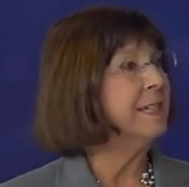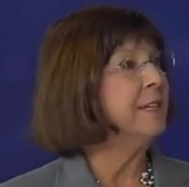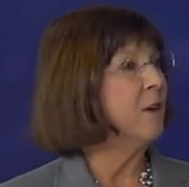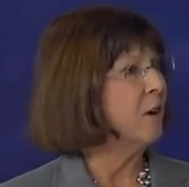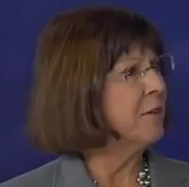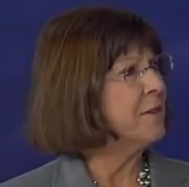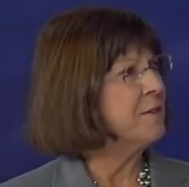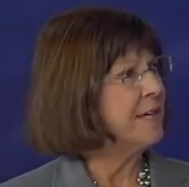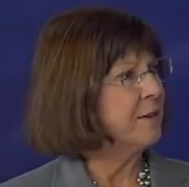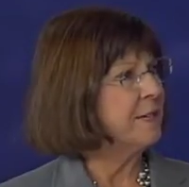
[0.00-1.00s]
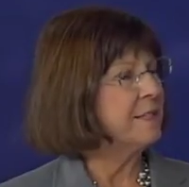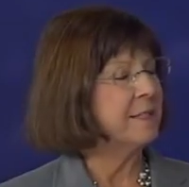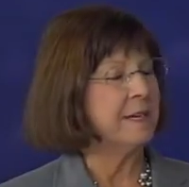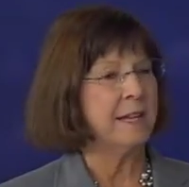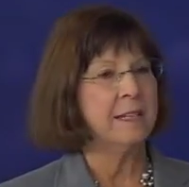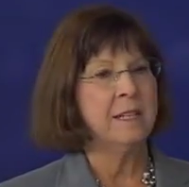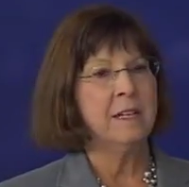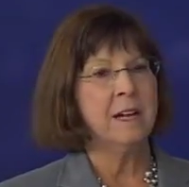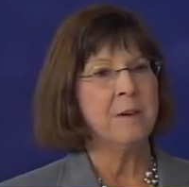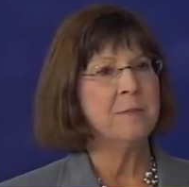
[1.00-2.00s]
in all of those areas that
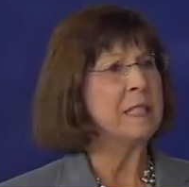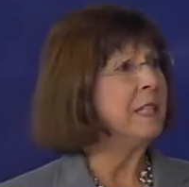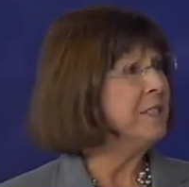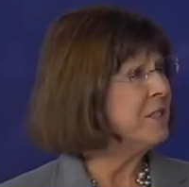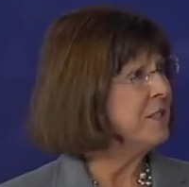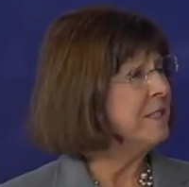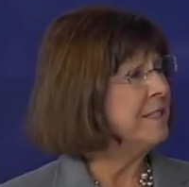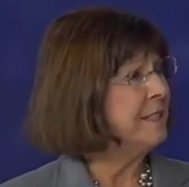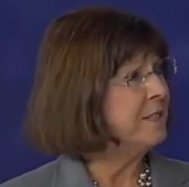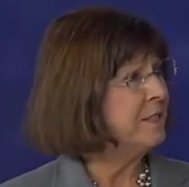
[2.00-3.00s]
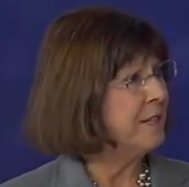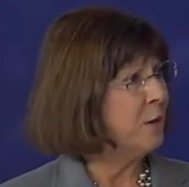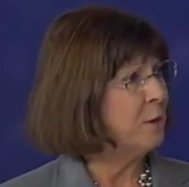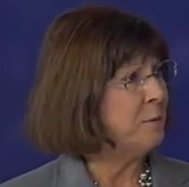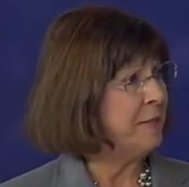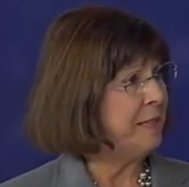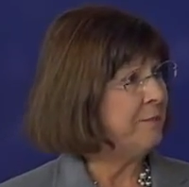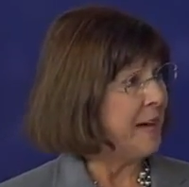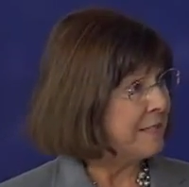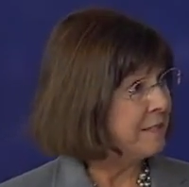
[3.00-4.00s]
clinicians need to know and be
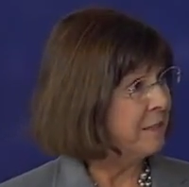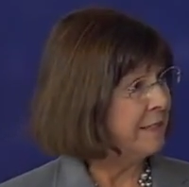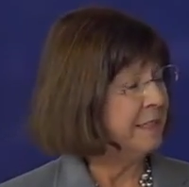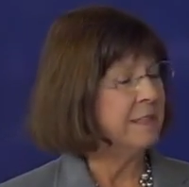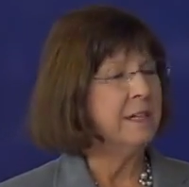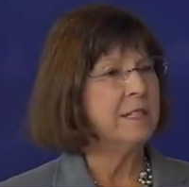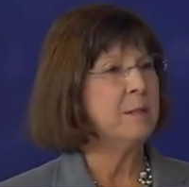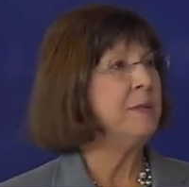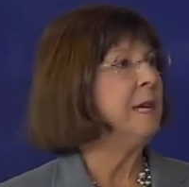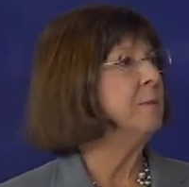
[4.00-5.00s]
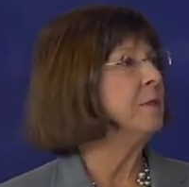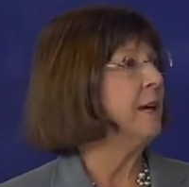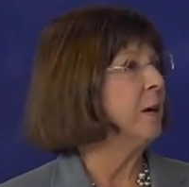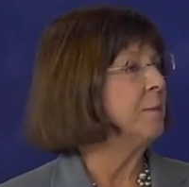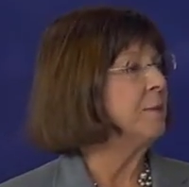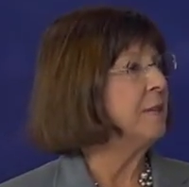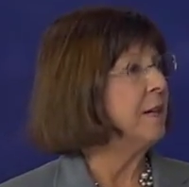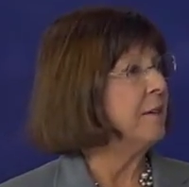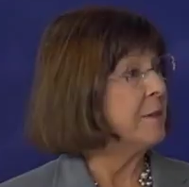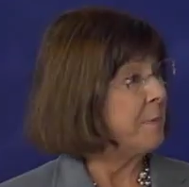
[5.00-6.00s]
facile in to be able to help
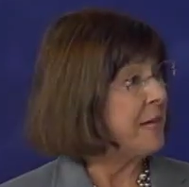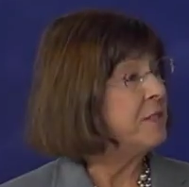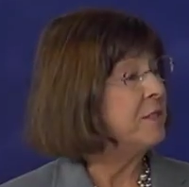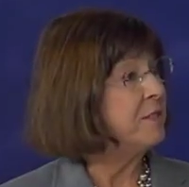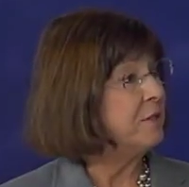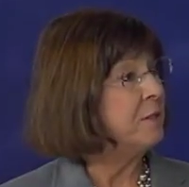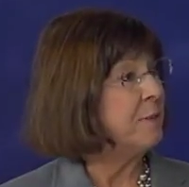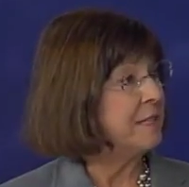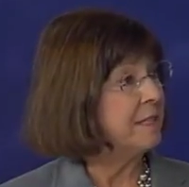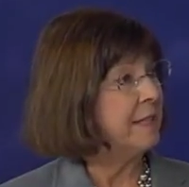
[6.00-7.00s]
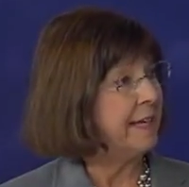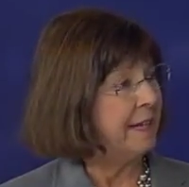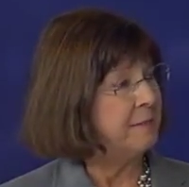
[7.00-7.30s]
the patients do the best they can.